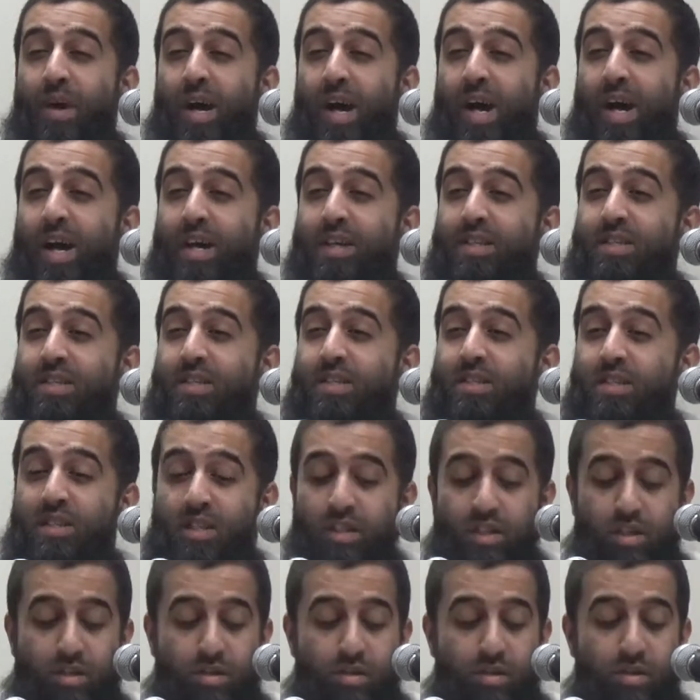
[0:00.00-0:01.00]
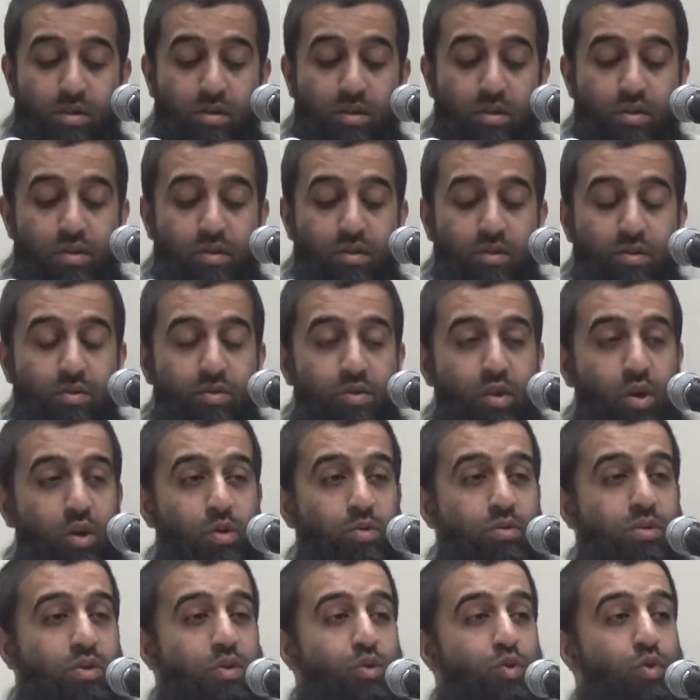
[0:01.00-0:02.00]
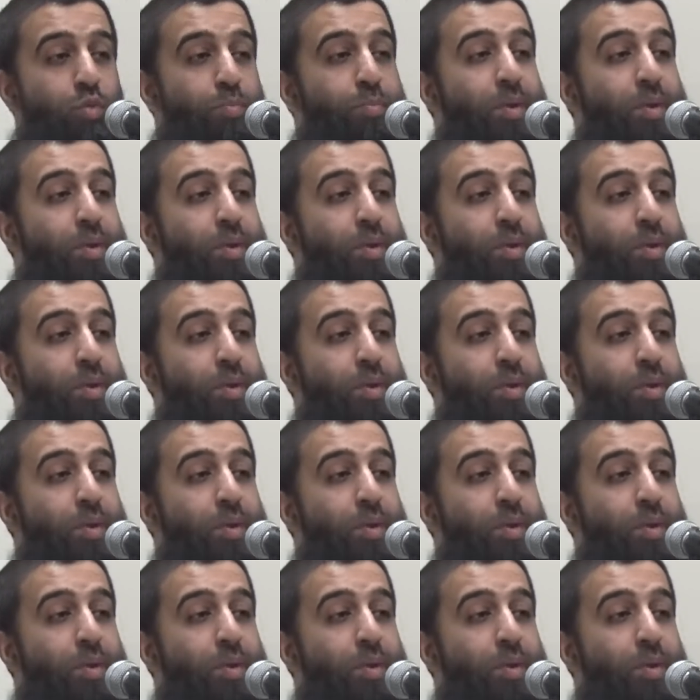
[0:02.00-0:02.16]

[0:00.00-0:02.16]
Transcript: and those who